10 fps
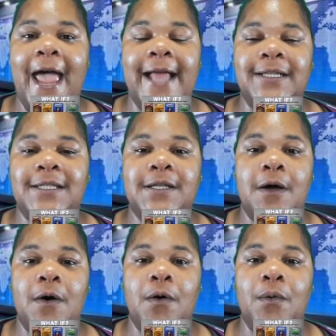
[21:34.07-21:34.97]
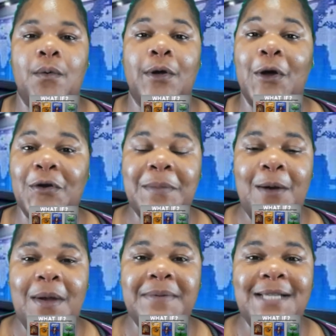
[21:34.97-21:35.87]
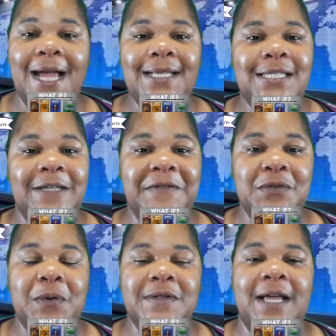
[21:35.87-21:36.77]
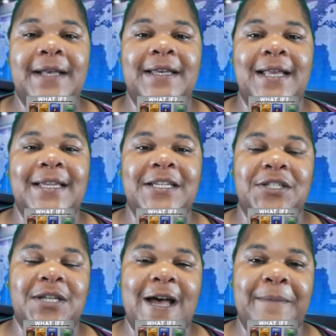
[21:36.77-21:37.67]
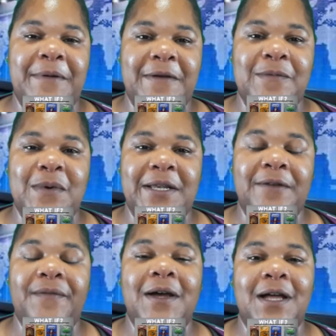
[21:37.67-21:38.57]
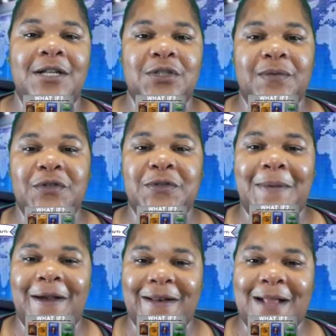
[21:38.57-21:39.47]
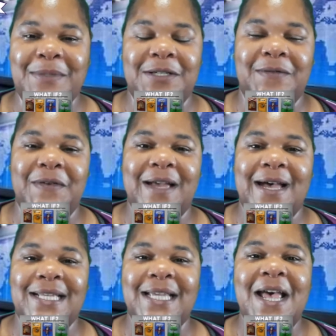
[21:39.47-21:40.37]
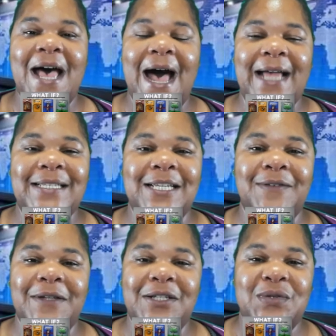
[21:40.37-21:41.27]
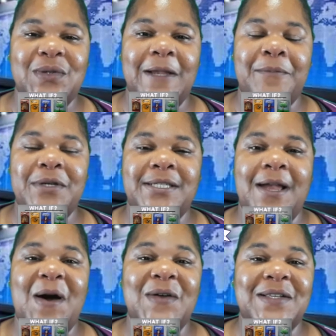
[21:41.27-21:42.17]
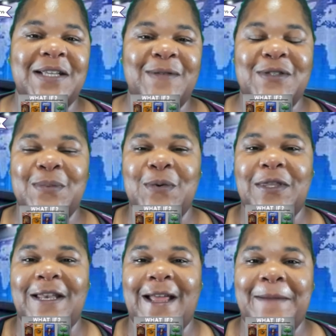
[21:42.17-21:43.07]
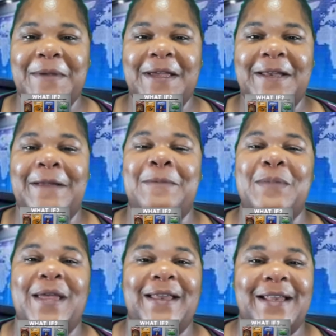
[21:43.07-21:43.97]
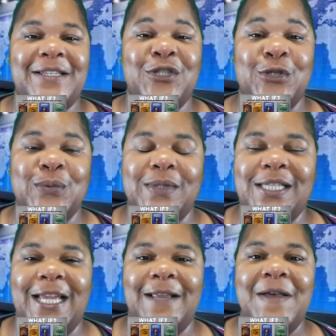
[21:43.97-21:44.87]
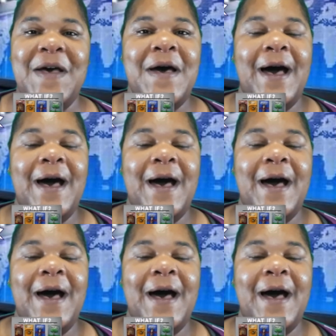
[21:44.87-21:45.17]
And so go to my website, differenceworld.net, and get your copy of What If, A Controversial Paradigm Shift, you guys. I definitely truly appreciate all the love and support that I am getting, being that it's Juneteenth.